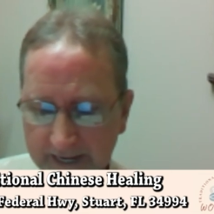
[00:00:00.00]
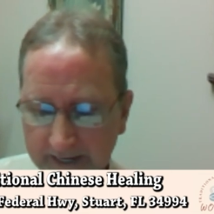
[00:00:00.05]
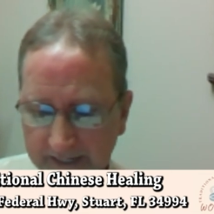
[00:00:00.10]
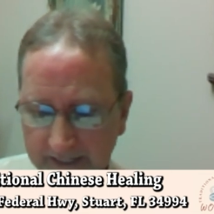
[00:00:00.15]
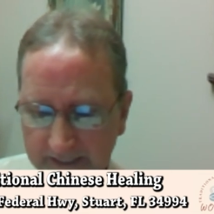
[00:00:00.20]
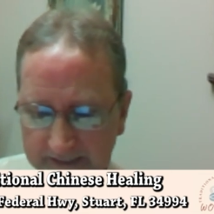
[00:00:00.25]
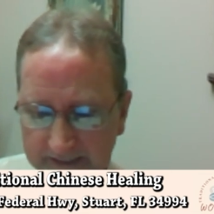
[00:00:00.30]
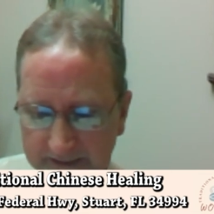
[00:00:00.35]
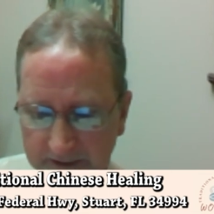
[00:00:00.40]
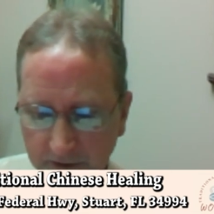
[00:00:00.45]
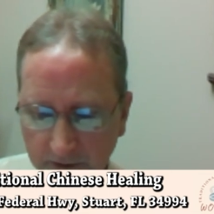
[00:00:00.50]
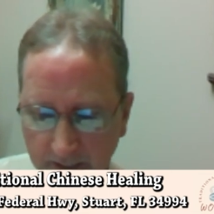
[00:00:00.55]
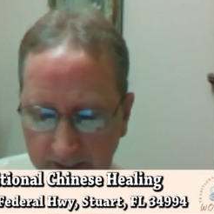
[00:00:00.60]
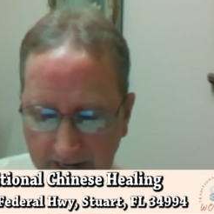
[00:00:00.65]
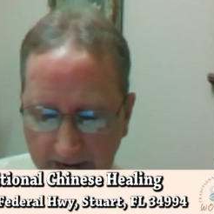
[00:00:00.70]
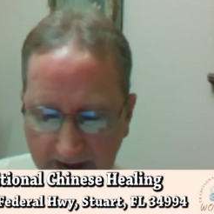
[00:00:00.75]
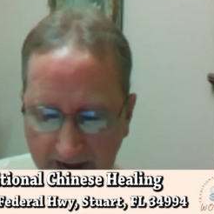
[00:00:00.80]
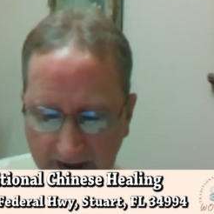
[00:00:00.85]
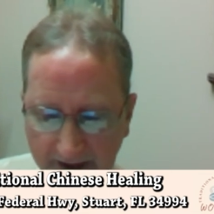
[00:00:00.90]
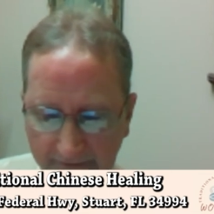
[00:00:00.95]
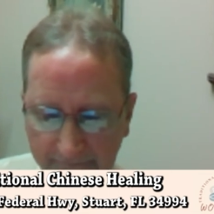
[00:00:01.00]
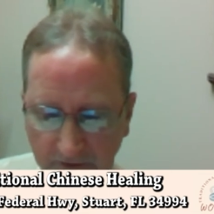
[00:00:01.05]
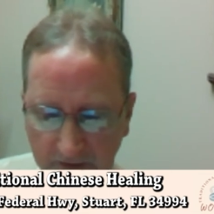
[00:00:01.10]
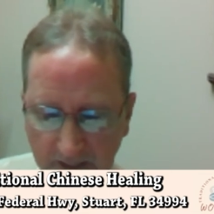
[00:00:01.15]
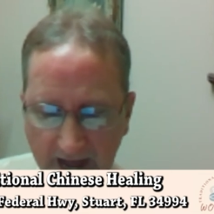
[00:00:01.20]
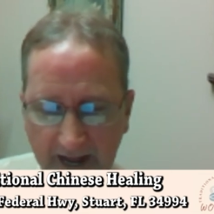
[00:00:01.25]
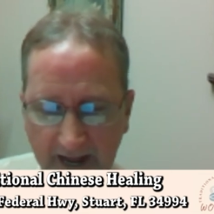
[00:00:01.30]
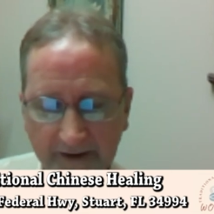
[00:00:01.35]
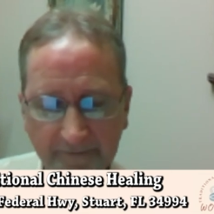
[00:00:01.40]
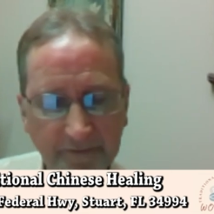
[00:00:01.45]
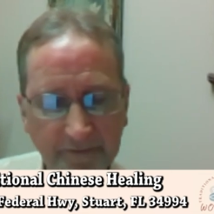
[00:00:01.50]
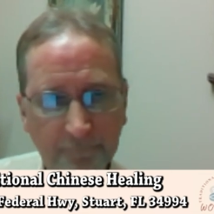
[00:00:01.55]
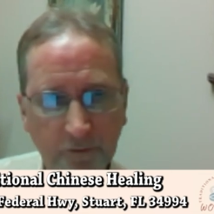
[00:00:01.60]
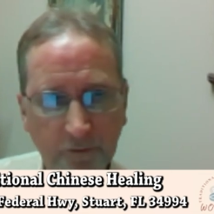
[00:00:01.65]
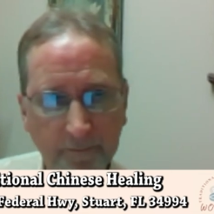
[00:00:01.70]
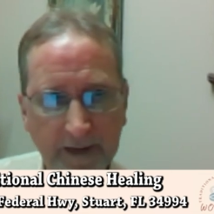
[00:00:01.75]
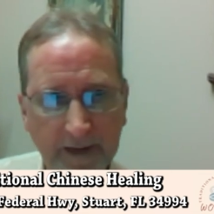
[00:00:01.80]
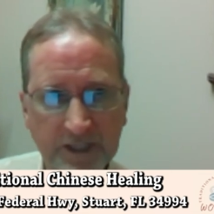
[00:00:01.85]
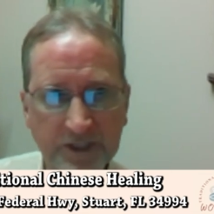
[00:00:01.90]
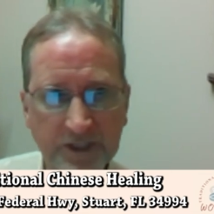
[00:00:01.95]
is you're going to have a lot of
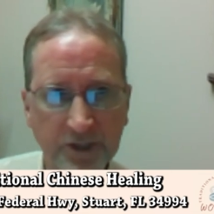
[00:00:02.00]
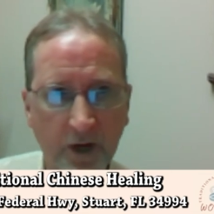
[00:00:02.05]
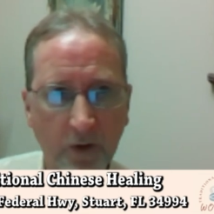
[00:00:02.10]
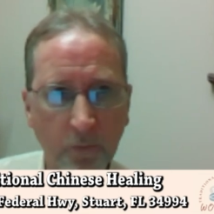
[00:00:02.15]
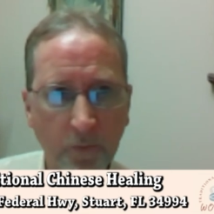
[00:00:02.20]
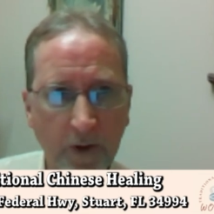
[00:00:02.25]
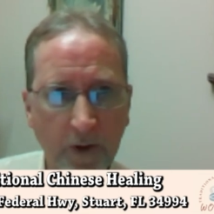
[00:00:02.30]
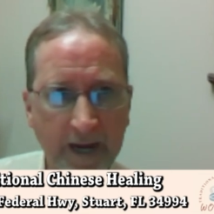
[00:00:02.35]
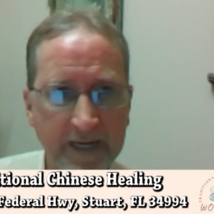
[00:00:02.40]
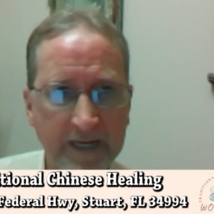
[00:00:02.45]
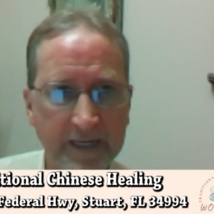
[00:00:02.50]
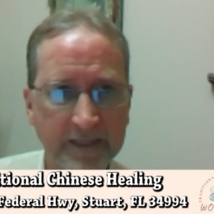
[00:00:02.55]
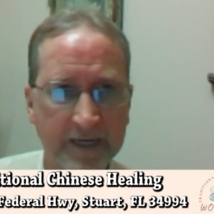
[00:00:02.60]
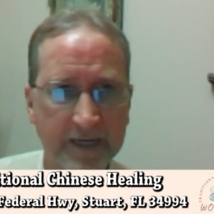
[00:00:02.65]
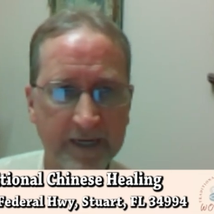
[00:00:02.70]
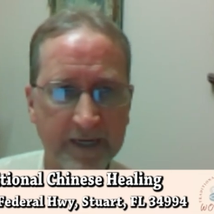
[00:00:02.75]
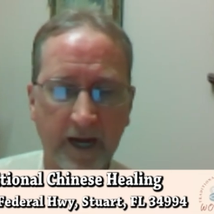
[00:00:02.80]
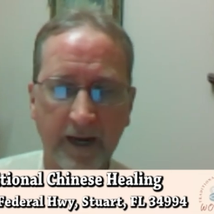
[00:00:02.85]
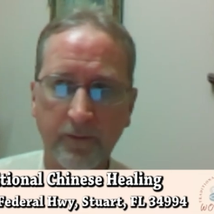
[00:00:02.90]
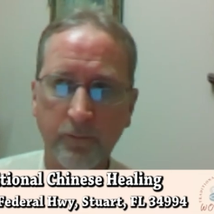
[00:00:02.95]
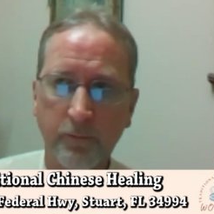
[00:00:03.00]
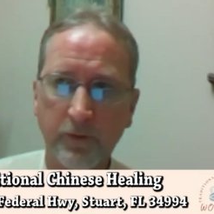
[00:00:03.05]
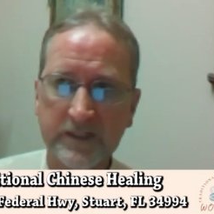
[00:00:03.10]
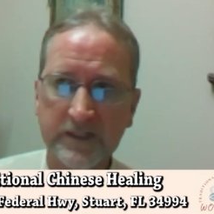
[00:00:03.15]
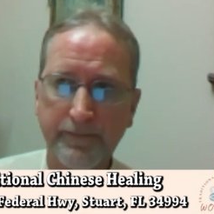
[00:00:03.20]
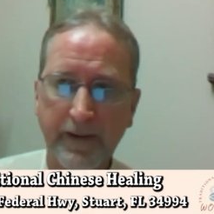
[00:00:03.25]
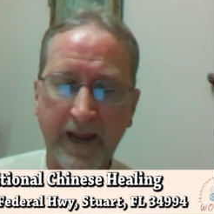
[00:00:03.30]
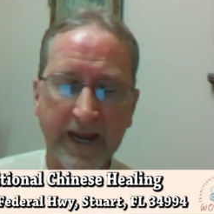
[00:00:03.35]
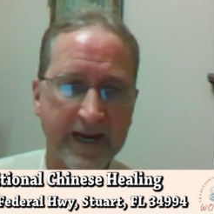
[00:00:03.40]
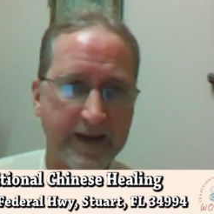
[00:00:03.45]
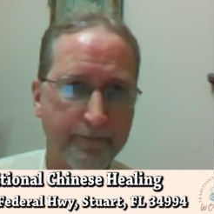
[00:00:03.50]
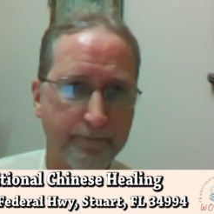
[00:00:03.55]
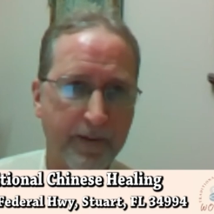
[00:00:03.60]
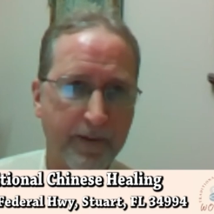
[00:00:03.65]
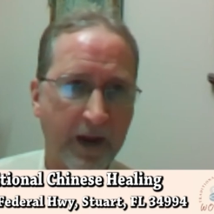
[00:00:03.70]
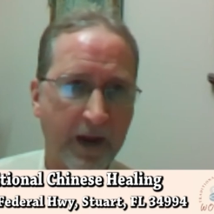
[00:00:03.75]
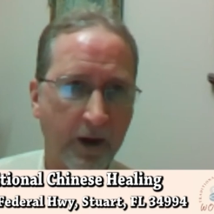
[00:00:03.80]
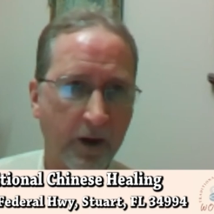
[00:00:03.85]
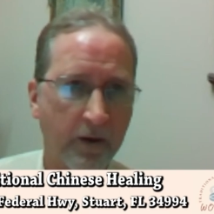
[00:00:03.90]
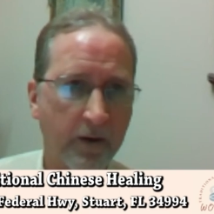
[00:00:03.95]
inflammation already in the gut, which may
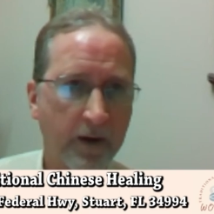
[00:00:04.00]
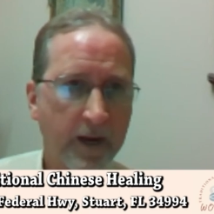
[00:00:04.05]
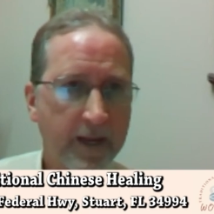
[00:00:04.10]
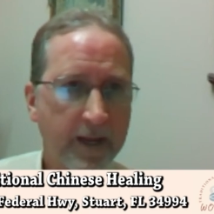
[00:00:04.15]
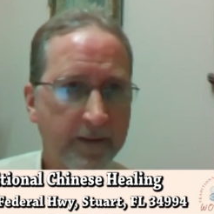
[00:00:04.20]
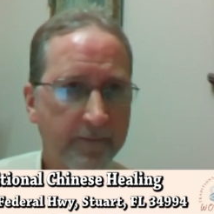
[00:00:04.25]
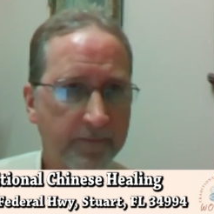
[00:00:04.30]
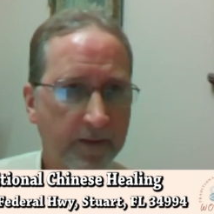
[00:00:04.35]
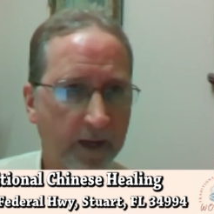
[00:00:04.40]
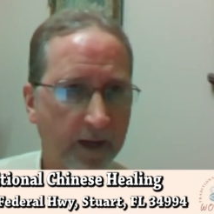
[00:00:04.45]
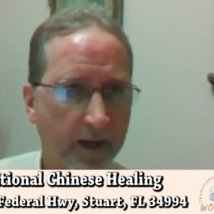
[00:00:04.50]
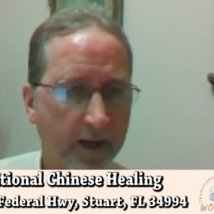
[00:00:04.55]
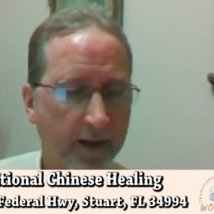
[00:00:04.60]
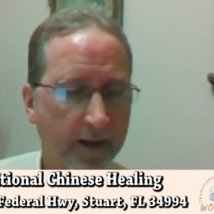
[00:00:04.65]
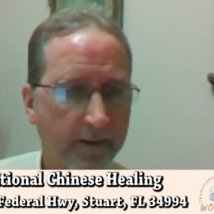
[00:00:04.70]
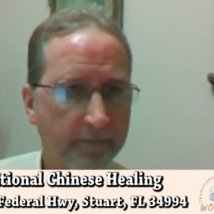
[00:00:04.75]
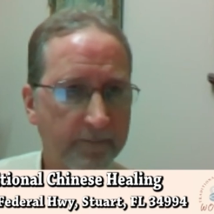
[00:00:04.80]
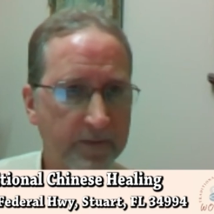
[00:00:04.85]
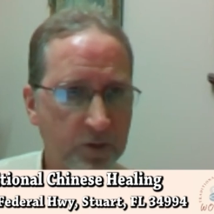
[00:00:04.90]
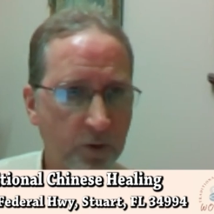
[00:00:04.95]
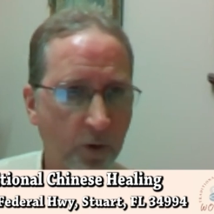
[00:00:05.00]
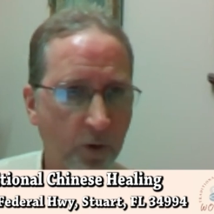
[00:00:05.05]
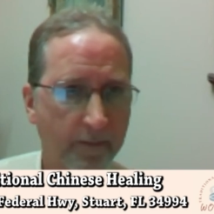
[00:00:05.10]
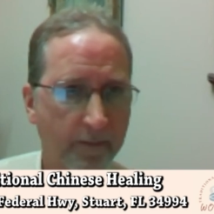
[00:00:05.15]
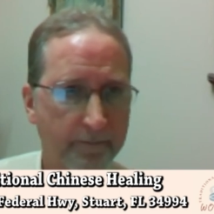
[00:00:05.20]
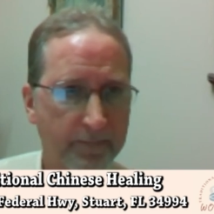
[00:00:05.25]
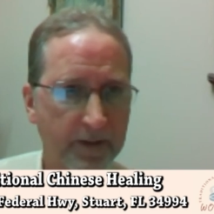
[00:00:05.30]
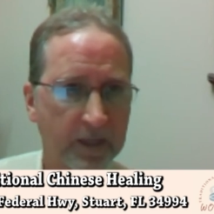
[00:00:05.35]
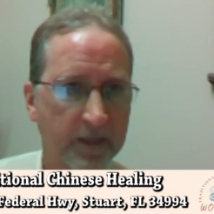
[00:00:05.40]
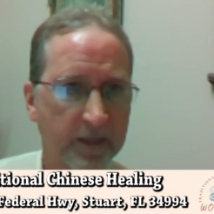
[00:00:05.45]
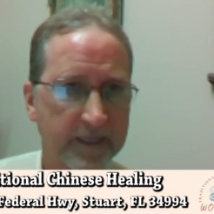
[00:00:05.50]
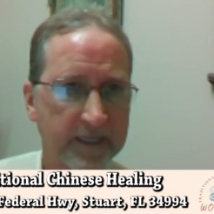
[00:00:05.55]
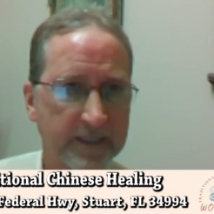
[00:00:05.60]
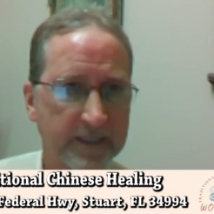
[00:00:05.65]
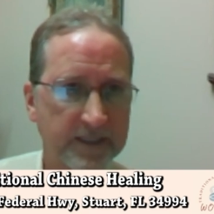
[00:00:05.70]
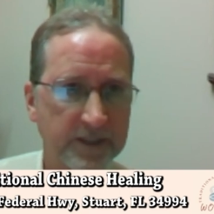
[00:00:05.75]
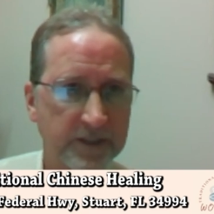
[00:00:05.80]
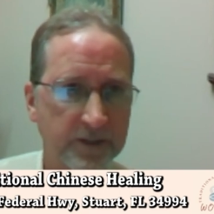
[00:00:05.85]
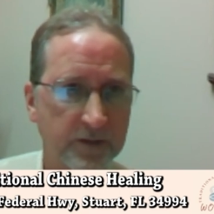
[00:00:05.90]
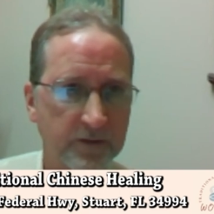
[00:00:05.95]
impair um, your ability
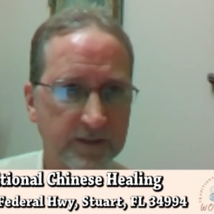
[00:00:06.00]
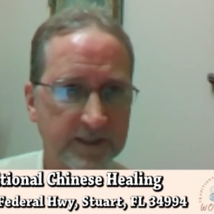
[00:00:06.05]
to